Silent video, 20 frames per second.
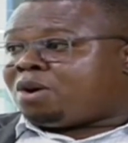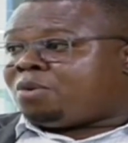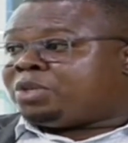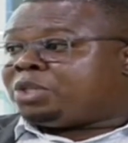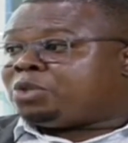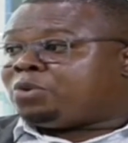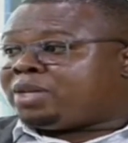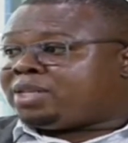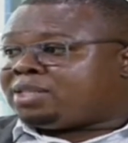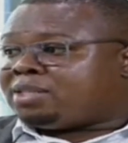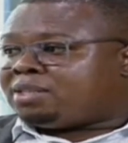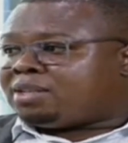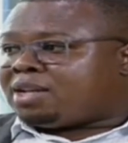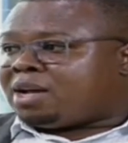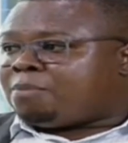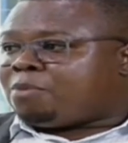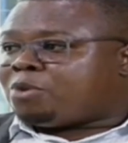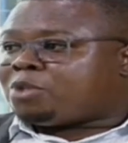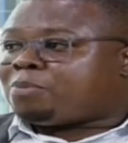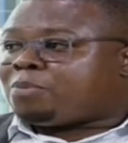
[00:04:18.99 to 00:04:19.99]
which ways
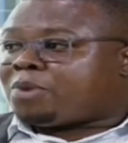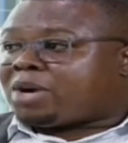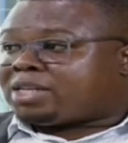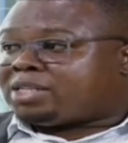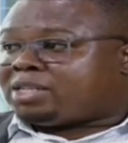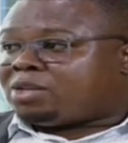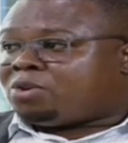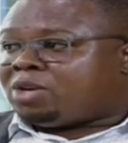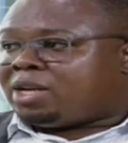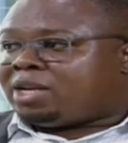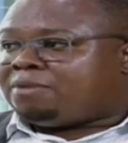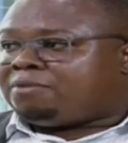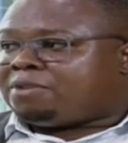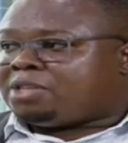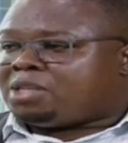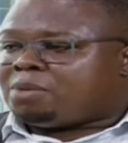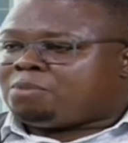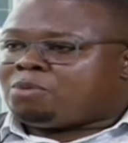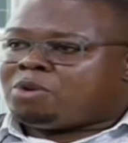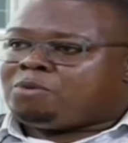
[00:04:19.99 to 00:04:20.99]
are most practical and
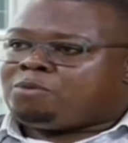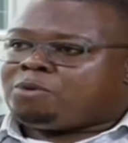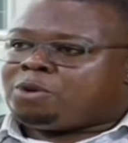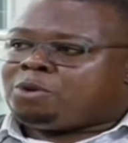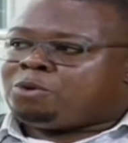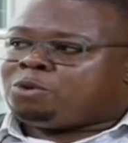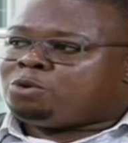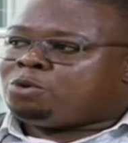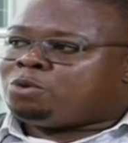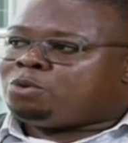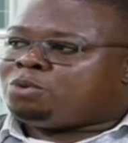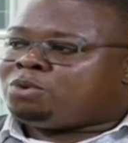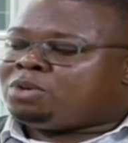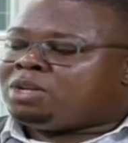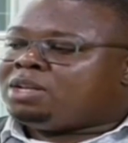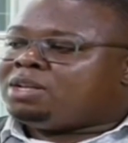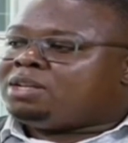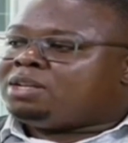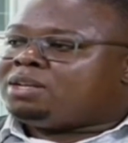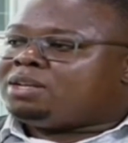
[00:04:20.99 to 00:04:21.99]
feasible for you to
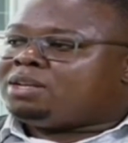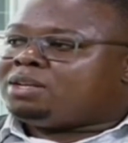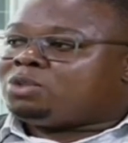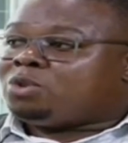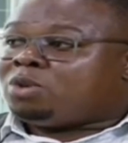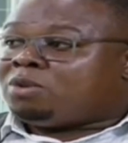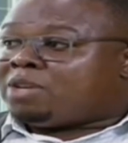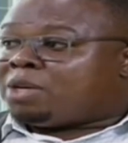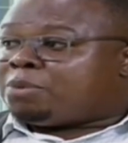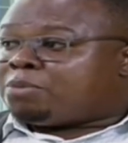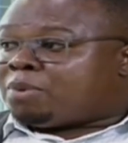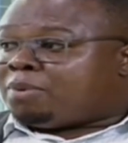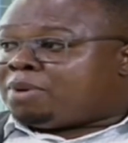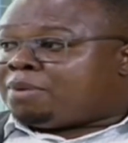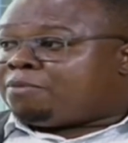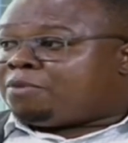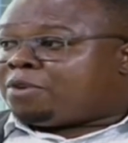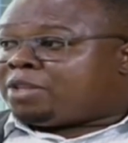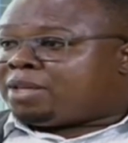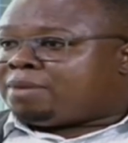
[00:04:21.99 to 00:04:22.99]
solve that
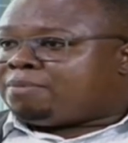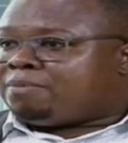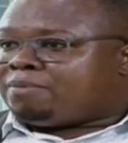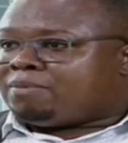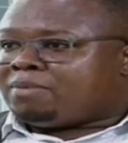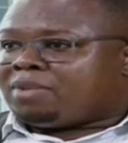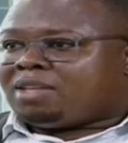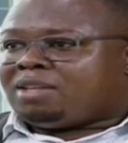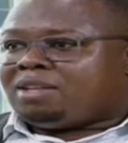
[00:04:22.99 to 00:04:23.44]
problem for them.